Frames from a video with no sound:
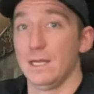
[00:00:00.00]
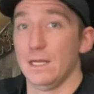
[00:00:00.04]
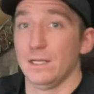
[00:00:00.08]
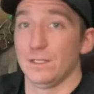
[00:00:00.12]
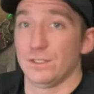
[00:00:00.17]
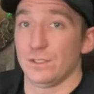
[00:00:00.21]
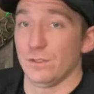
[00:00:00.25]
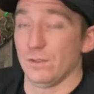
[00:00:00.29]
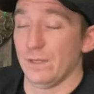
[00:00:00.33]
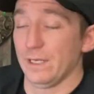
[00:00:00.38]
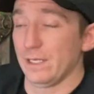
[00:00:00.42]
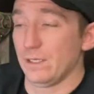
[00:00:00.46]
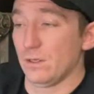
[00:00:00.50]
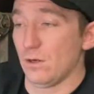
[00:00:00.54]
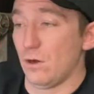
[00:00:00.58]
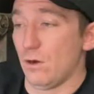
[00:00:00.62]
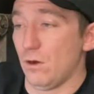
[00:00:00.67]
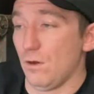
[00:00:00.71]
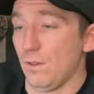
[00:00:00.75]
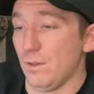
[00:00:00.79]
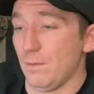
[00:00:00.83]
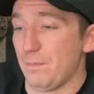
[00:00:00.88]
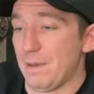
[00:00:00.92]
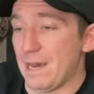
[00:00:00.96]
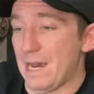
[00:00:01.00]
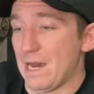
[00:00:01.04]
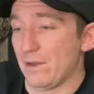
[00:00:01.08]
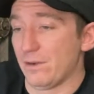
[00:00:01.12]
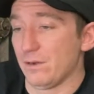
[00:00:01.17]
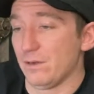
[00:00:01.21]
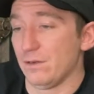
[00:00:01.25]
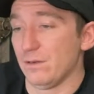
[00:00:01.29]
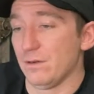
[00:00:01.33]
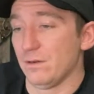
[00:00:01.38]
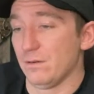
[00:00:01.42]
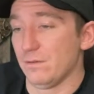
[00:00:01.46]
So like all the
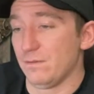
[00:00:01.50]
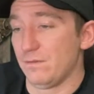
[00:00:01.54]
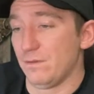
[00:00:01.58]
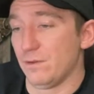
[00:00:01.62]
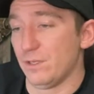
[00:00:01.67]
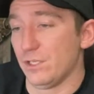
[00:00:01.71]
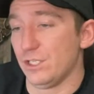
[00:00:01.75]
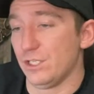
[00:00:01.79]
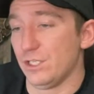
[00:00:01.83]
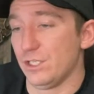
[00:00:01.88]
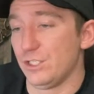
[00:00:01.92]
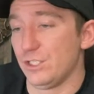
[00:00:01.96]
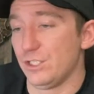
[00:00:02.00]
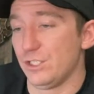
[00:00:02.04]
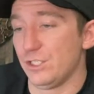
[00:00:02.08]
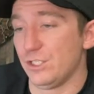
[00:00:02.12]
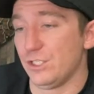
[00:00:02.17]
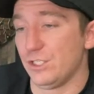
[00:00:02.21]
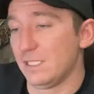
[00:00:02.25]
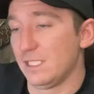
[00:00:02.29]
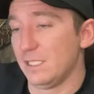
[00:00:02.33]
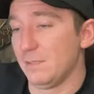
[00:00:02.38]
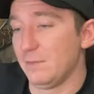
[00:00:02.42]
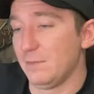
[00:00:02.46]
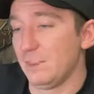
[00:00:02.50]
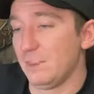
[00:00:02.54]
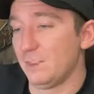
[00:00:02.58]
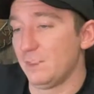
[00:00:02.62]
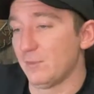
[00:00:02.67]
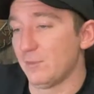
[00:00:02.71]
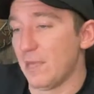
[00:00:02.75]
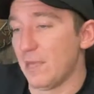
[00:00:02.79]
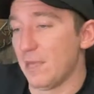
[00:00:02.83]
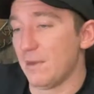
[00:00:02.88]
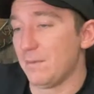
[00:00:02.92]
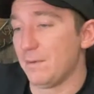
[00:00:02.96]
powder footage you're about to see
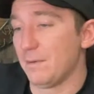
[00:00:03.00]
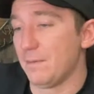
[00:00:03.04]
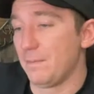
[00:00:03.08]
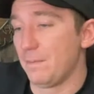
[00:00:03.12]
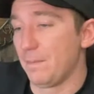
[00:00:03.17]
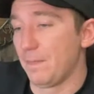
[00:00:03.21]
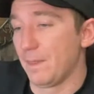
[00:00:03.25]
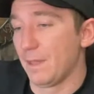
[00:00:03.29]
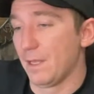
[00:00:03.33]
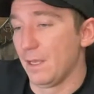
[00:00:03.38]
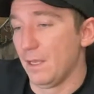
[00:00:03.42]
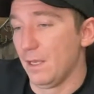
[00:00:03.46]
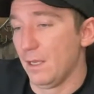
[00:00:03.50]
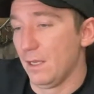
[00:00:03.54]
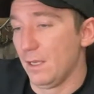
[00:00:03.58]
me drop,